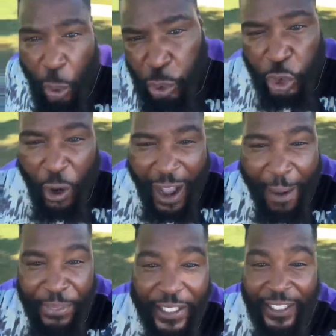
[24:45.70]
told
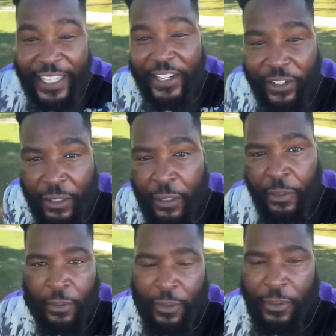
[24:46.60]
y'all I'm the leader
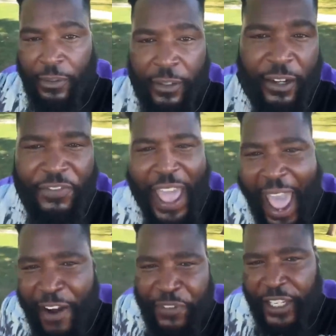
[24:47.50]
of
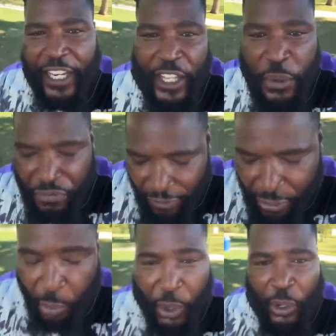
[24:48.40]
the African youth
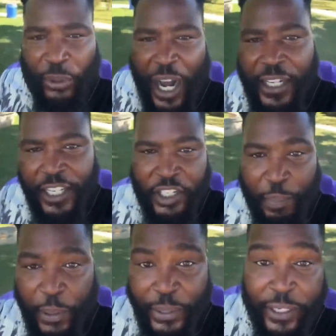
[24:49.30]
of the world,
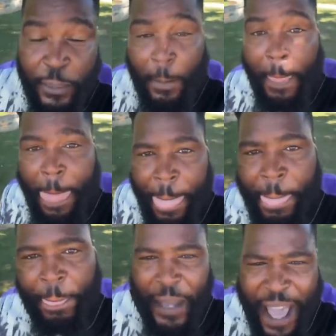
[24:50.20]
undisputed.
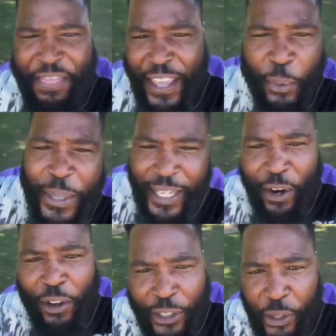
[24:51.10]
I think we
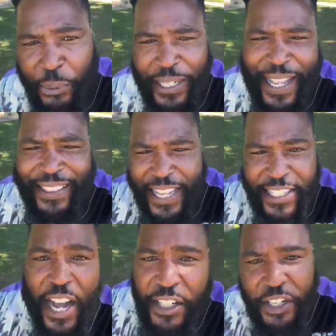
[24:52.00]
can all agree that
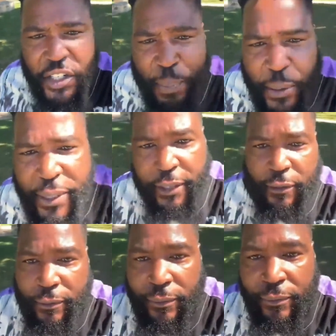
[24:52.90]
that's undisputed.